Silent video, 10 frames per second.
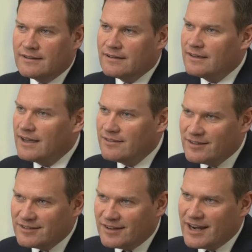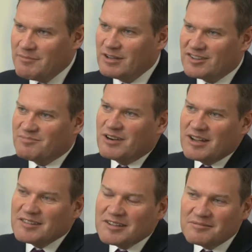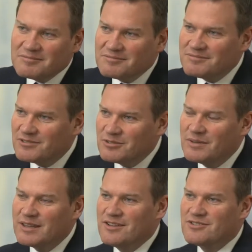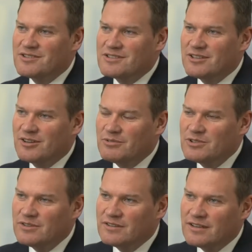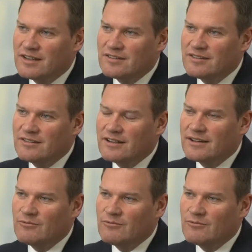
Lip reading: Again, the dynamics of Brexit will be the interesting opportunity next year,